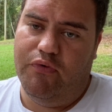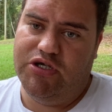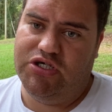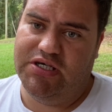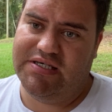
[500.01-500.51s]

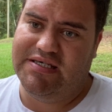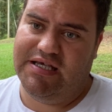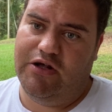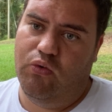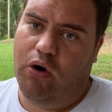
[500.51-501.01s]
which is
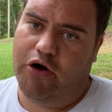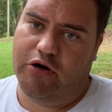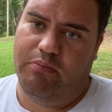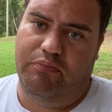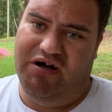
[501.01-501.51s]
city
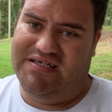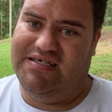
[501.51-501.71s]
water but